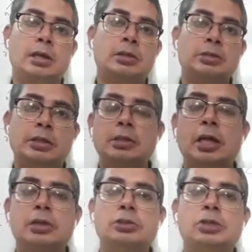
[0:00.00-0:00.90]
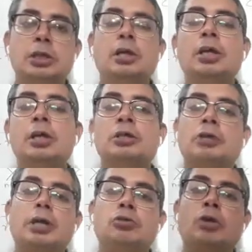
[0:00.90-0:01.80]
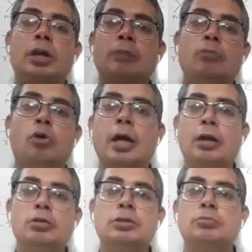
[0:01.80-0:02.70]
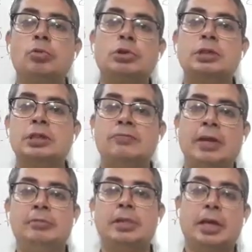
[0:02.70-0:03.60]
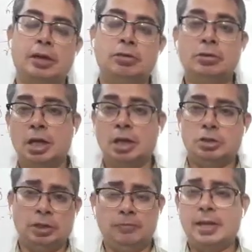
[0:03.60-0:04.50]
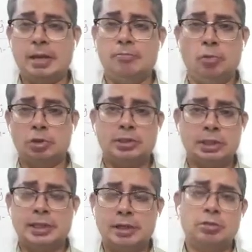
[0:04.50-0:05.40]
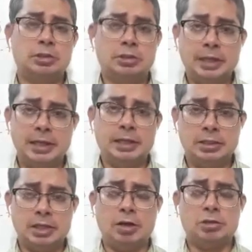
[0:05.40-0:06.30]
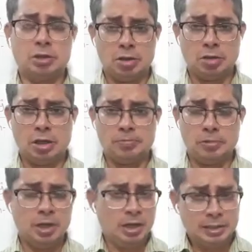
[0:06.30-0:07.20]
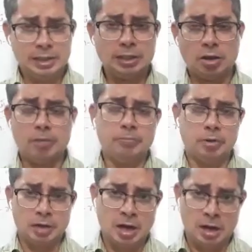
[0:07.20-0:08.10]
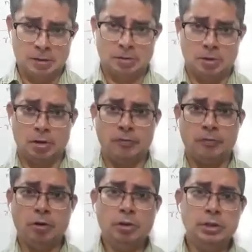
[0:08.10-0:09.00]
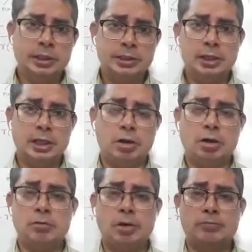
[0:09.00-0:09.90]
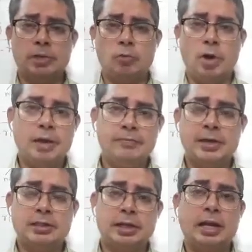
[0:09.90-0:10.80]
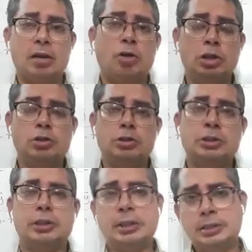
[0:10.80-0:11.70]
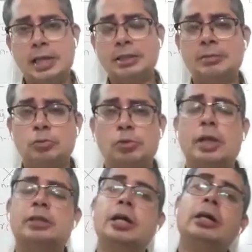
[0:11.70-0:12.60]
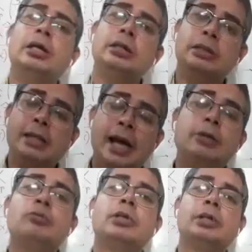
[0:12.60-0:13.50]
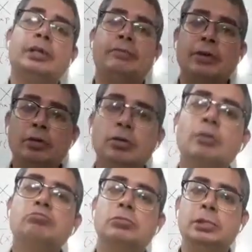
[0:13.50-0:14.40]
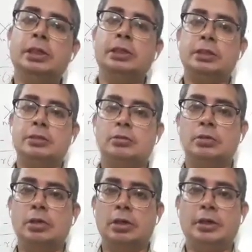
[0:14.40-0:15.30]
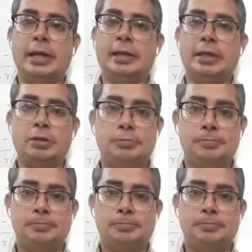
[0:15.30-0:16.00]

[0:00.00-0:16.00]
it's just R3, so I do not have more arrows, more such flaming arrows. So if I have more such arrows, take the orthogonal, take the component of all this thing, all of the y vector along all those things, take them together, that will give you this red arrow.